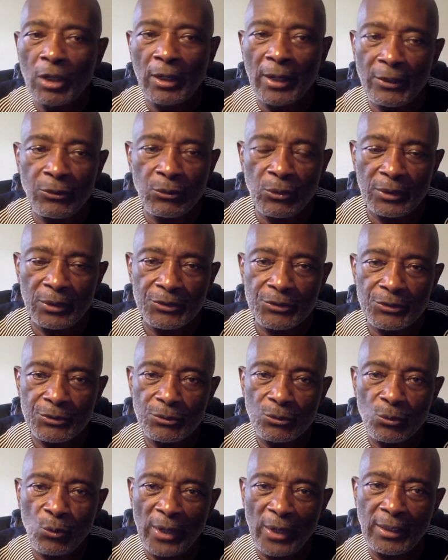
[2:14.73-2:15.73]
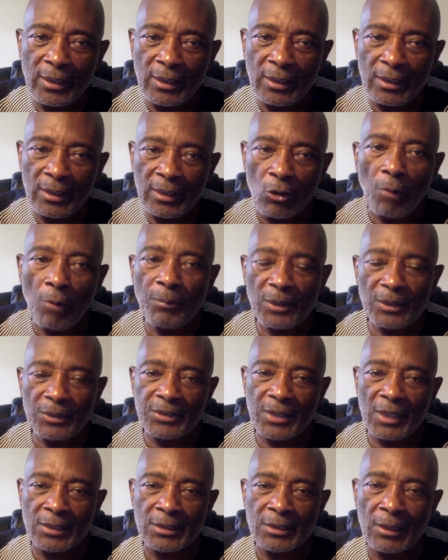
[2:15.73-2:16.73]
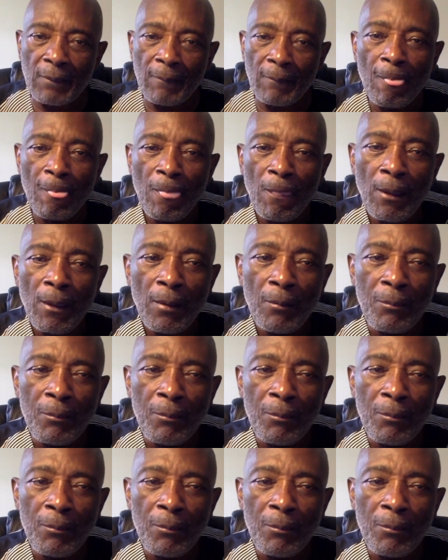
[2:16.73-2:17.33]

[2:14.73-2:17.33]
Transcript: law graduates working in the corporate sector.